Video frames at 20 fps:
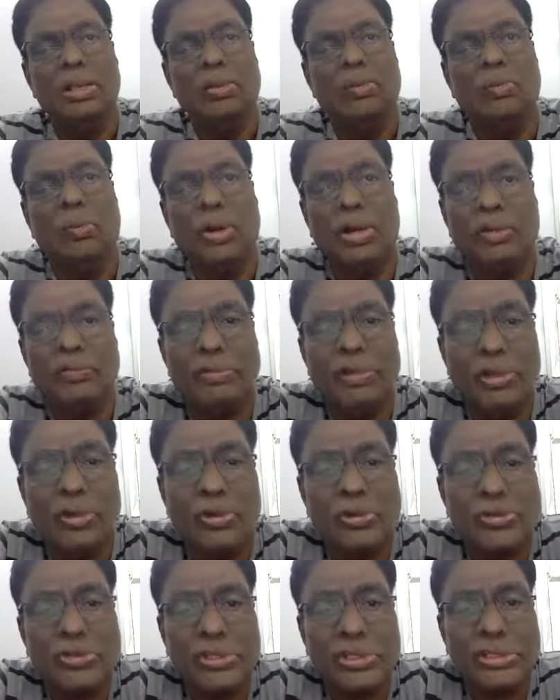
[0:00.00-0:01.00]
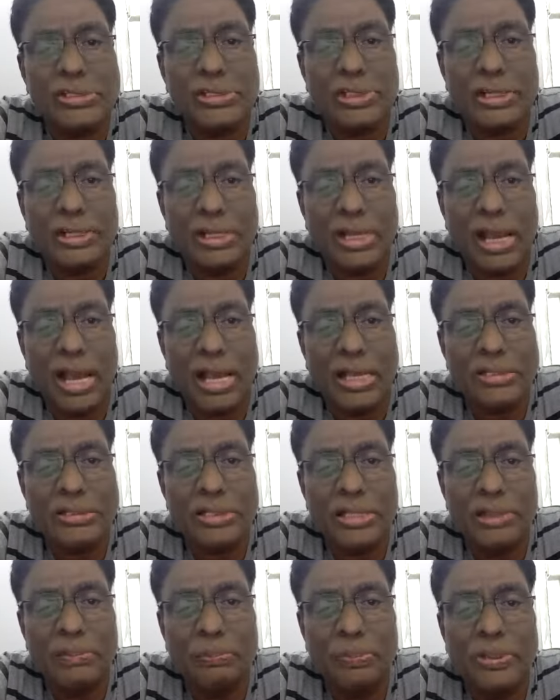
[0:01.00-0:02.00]
One of the questions that they
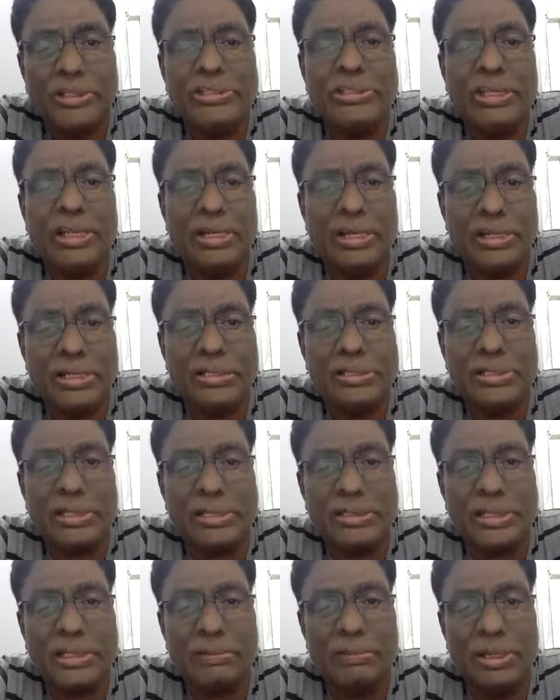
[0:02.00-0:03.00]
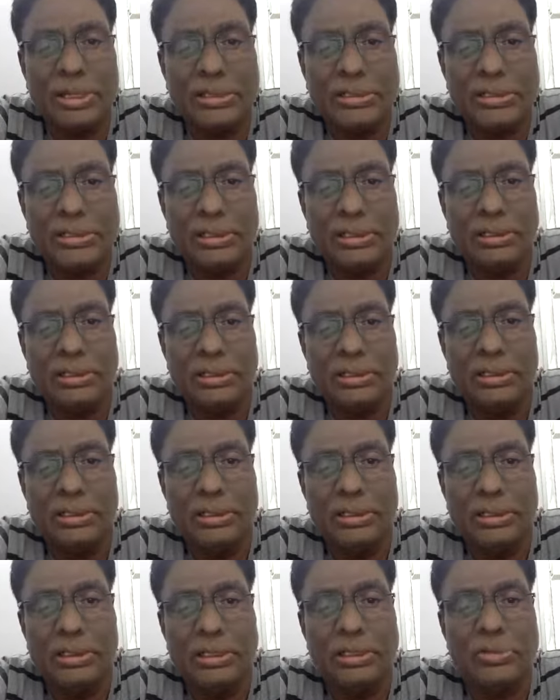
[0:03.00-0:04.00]
ask in PG entrance examination
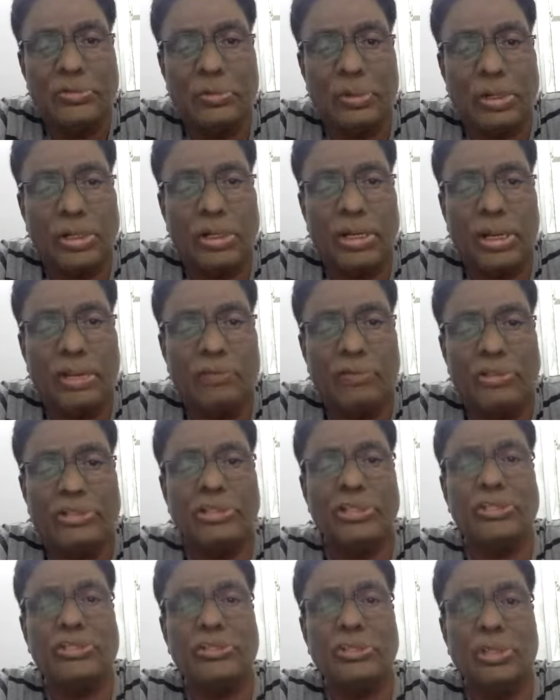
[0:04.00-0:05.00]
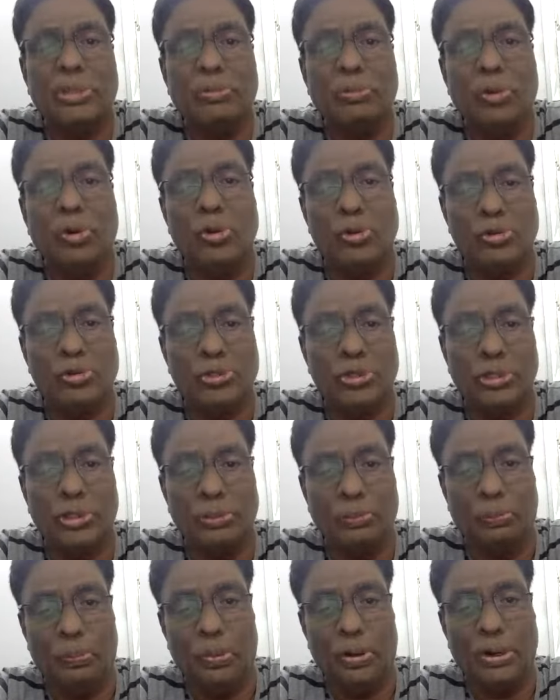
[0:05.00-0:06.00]
is one like, which is the most
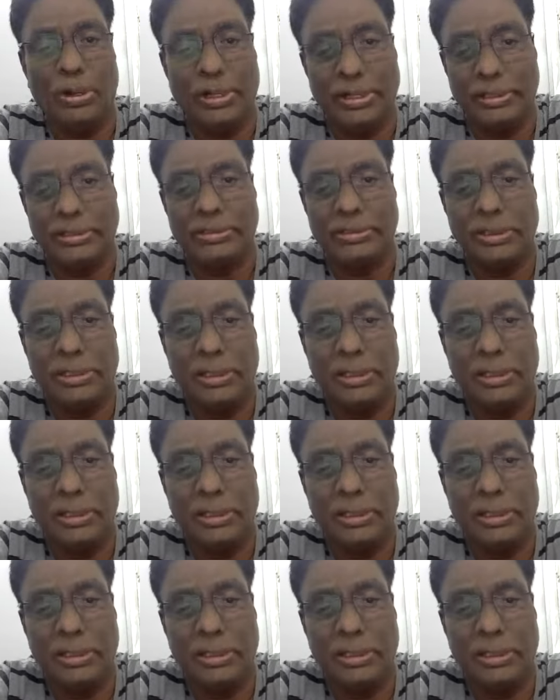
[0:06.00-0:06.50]
important